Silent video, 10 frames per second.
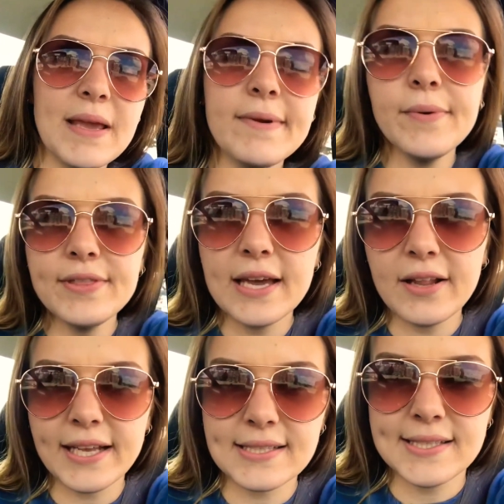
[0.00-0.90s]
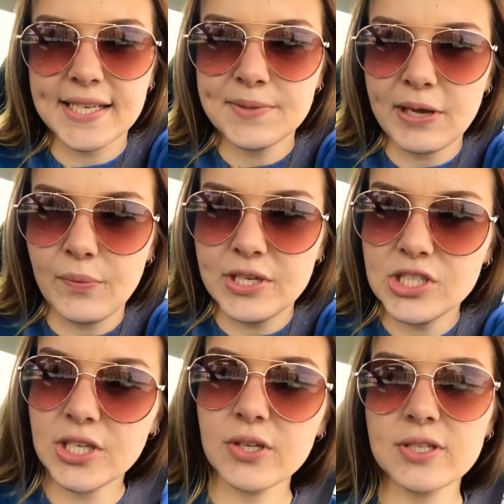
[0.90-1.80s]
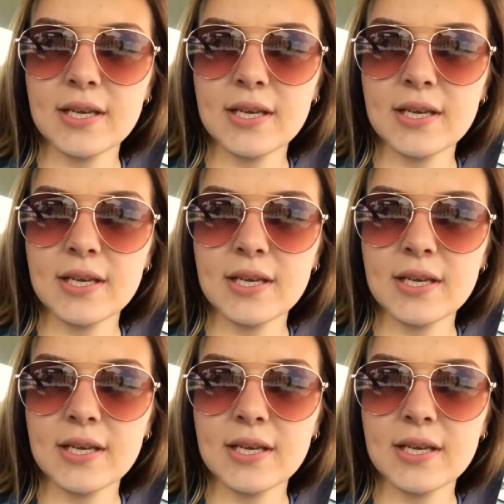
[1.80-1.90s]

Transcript: maybe one that'll like stick to my windshield or